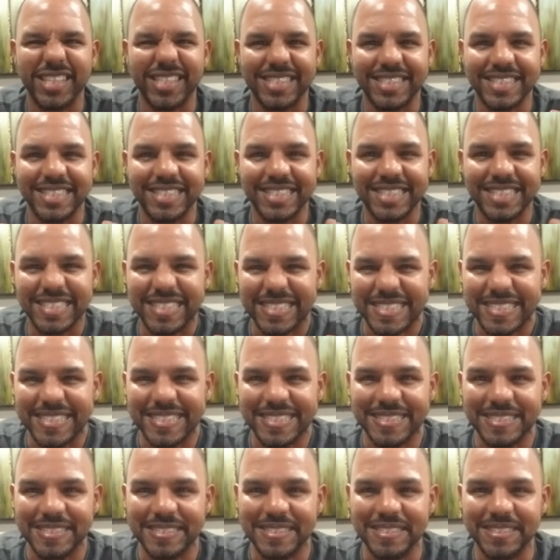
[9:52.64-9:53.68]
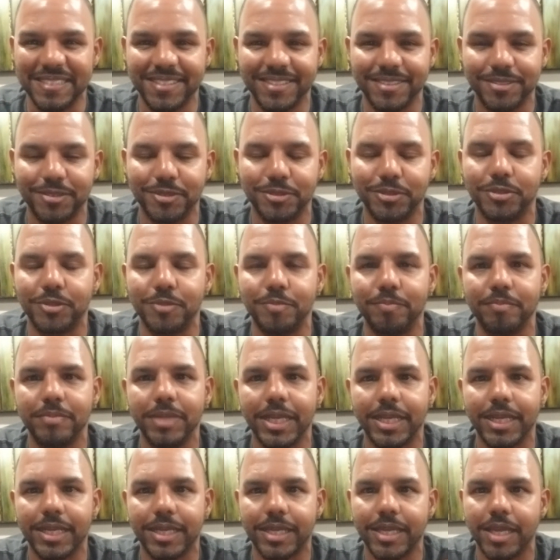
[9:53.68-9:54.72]
Excited! Oh
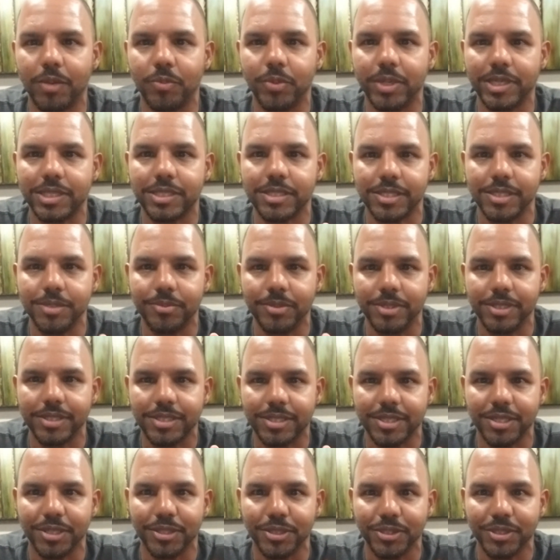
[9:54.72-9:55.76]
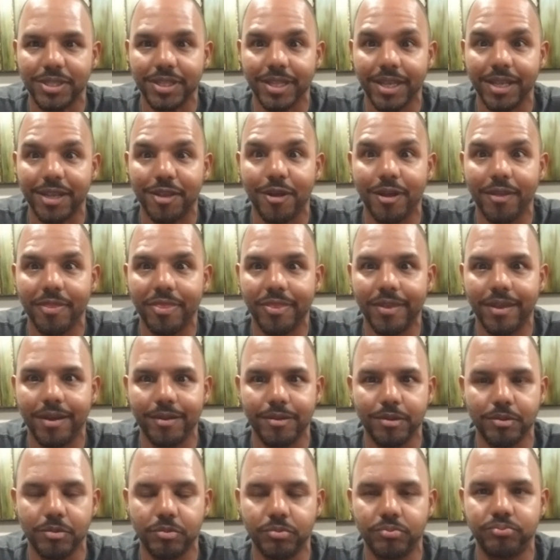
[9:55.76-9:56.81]
man, I can't wait to see what it's going to look like on
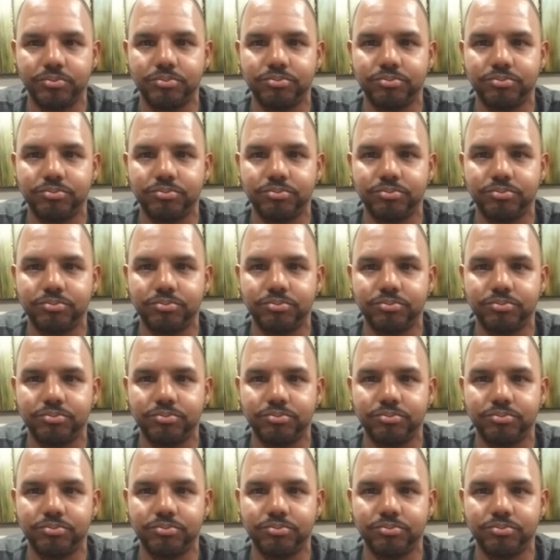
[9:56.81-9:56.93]
there.